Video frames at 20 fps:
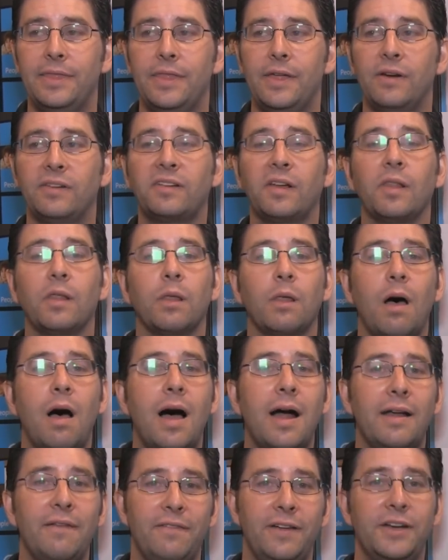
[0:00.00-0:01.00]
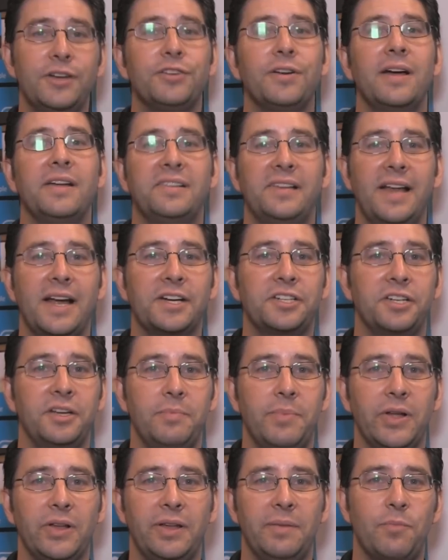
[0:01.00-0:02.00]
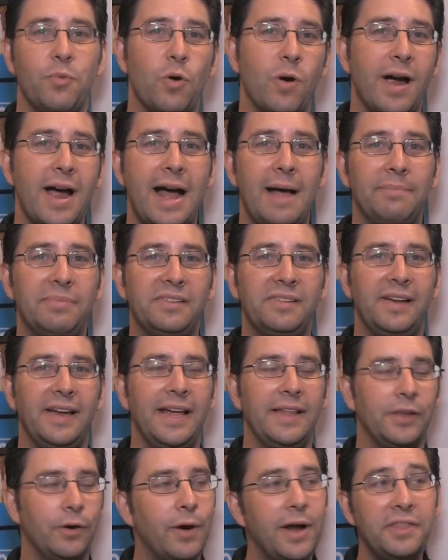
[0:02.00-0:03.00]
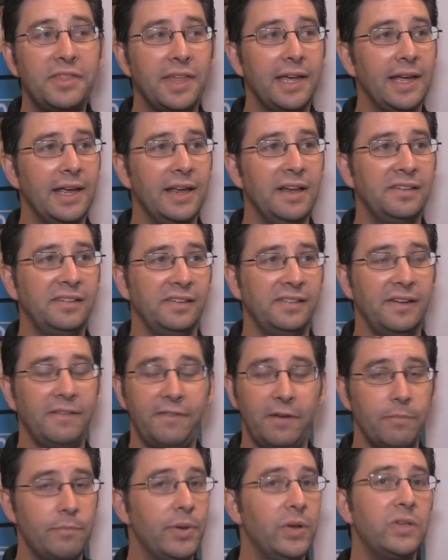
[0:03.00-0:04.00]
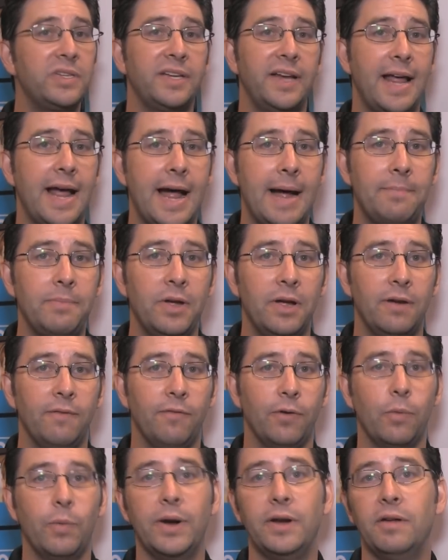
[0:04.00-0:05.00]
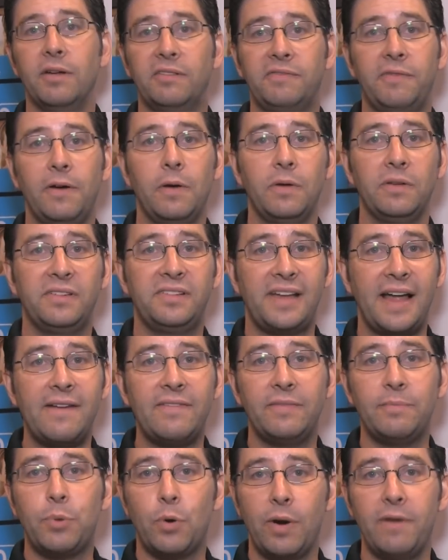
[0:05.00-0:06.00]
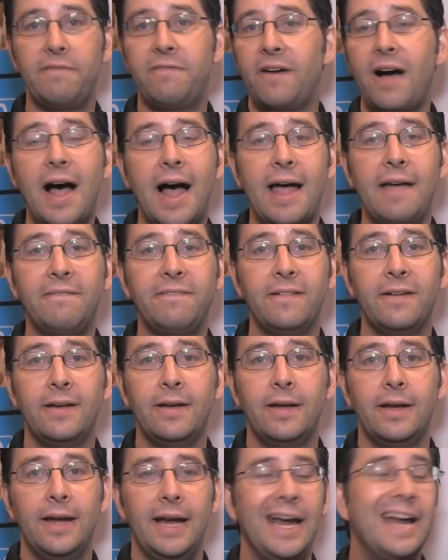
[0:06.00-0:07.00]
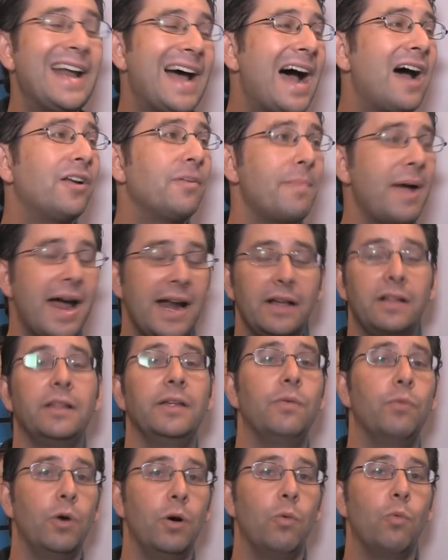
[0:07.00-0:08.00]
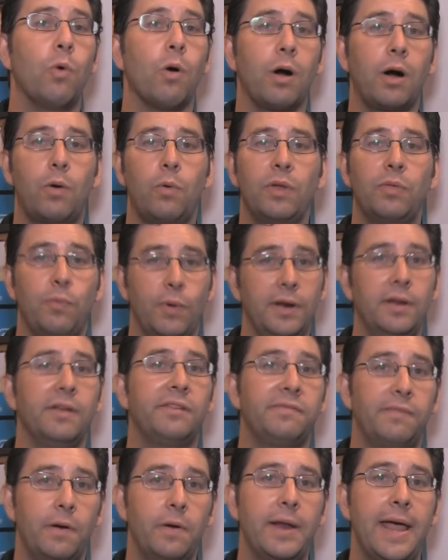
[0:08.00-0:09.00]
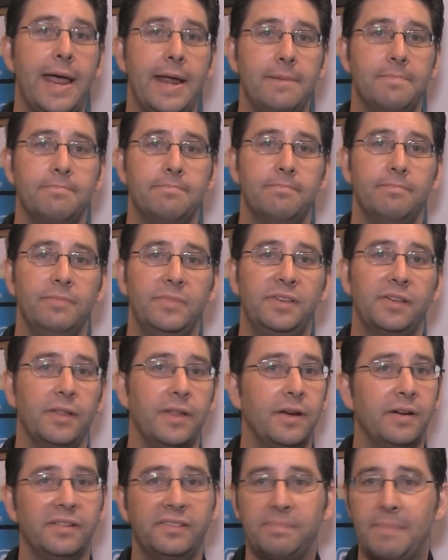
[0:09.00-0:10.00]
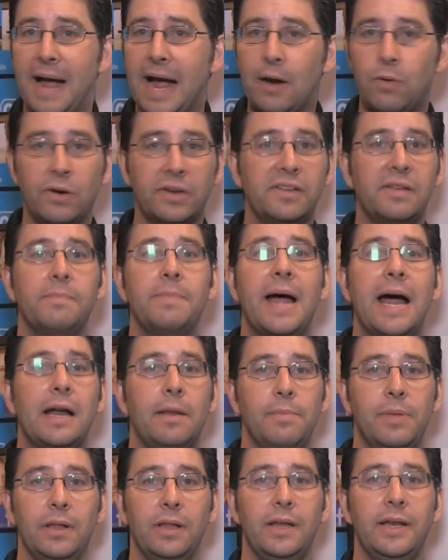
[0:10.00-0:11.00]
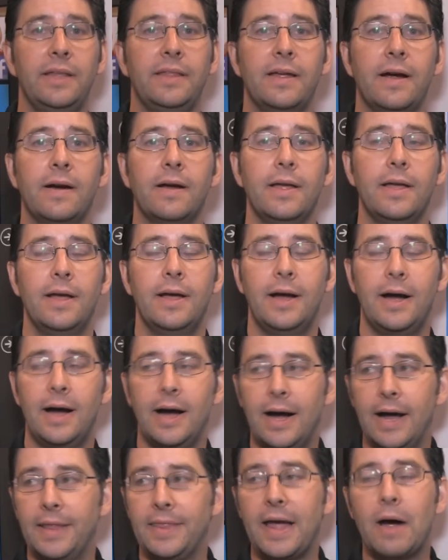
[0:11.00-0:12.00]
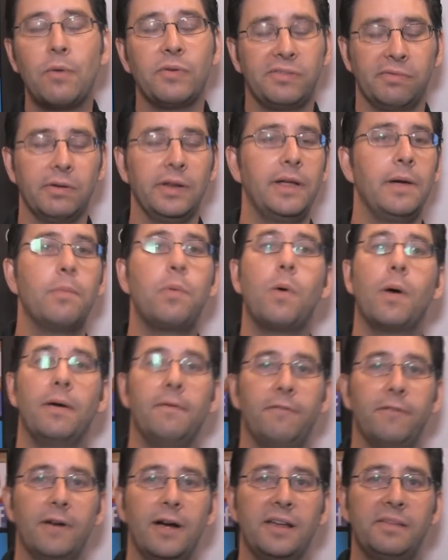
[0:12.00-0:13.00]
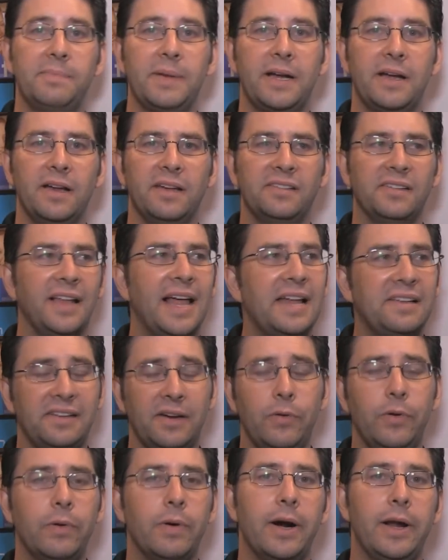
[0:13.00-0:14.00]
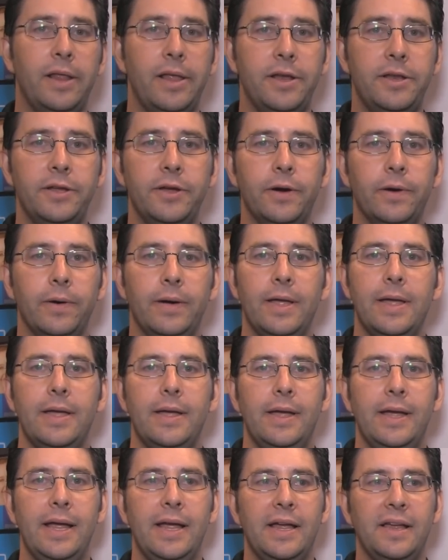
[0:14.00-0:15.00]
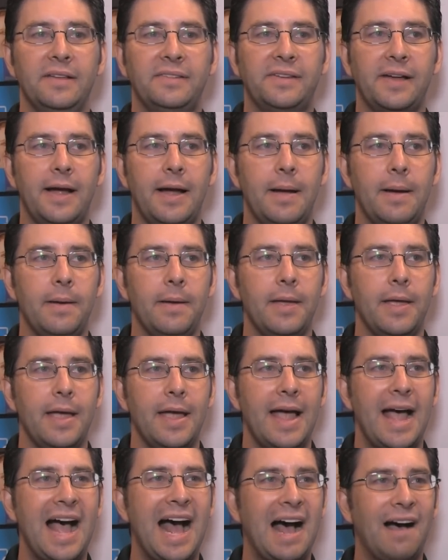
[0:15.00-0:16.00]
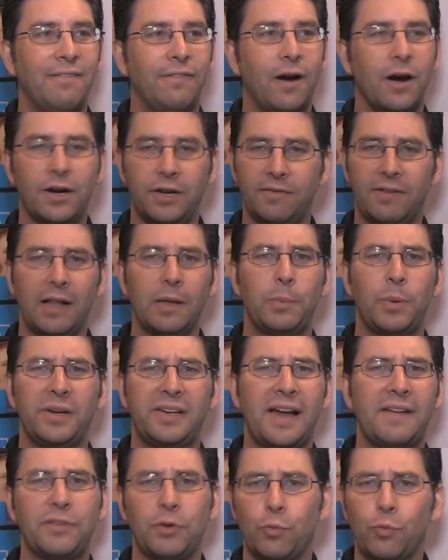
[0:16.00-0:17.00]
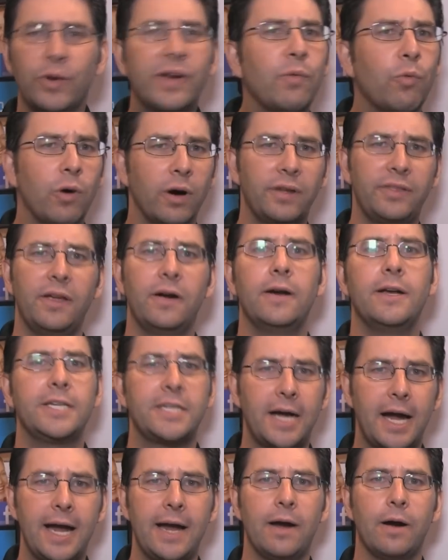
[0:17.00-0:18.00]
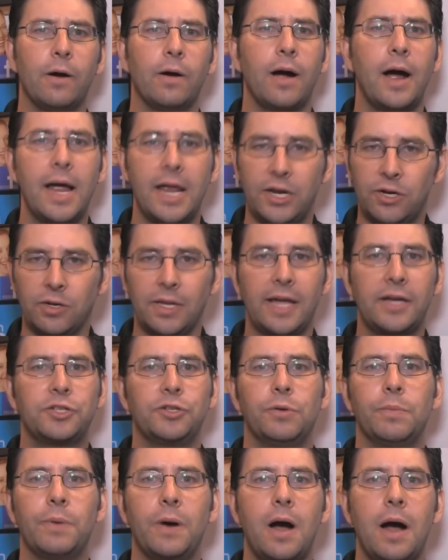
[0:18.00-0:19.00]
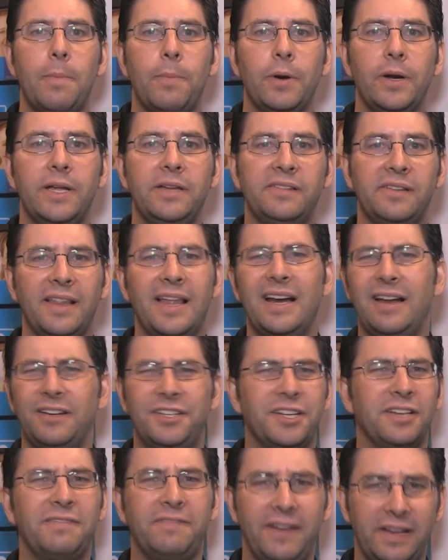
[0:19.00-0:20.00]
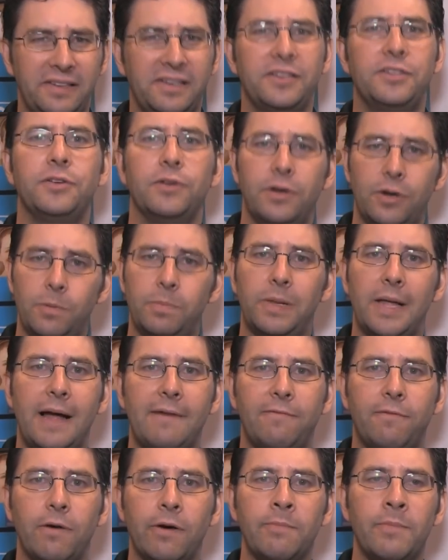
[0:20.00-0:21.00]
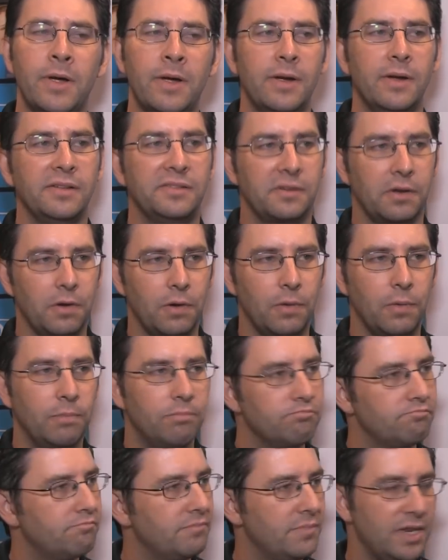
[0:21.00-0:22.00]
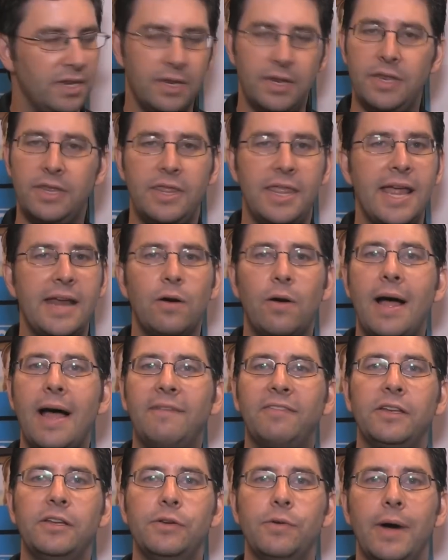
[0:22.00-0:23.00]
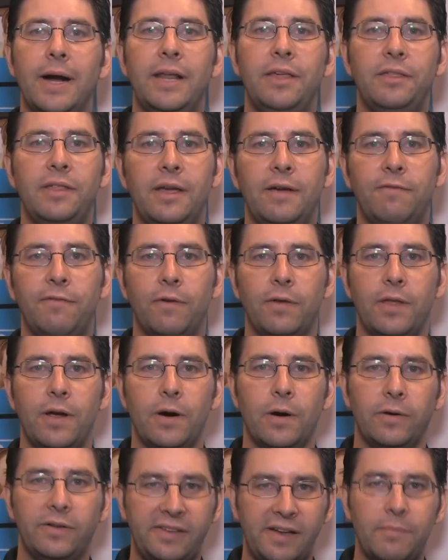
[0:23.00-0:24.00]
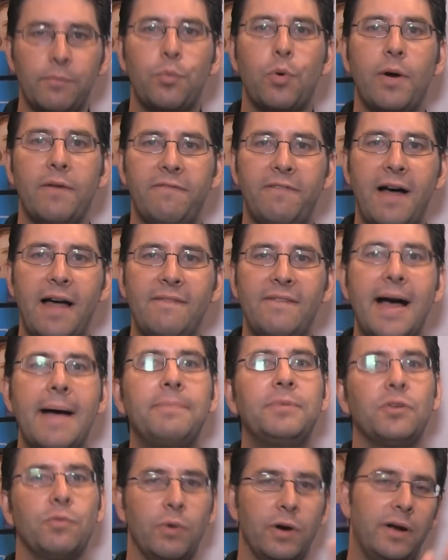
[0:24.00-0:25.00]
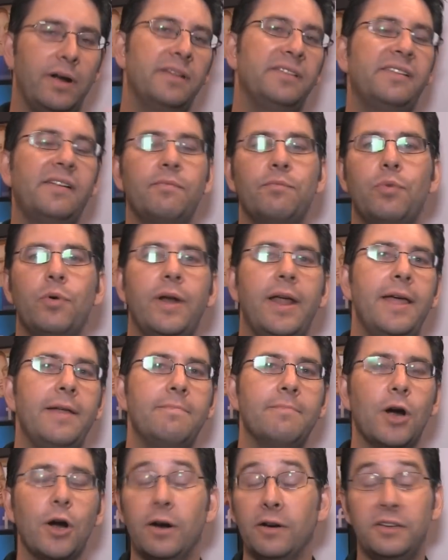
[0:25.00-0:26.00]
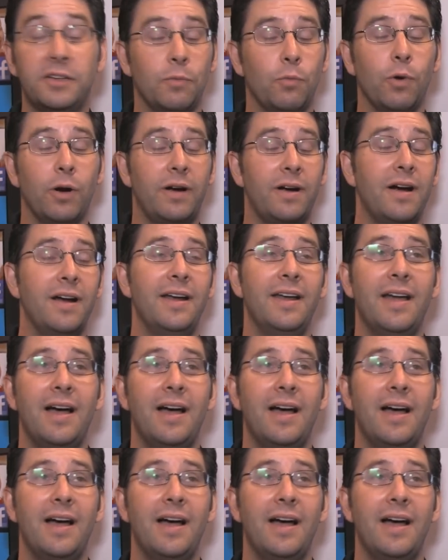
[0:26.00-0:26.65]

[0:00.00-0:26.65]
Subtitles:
There's a lot of interest in actually building more apps. And the great thing is if you built an app for Windows Phone 7.5, it automatically will work with Windows Phone 8. So there's backwards compatibility there. And that was really important for us because the last thing we wanted to do is have our developers have to rework their entire intellectual property so that it just fits into a new platform. So they don't have to do anything for their 7.5 app to work on 7.8 or to work on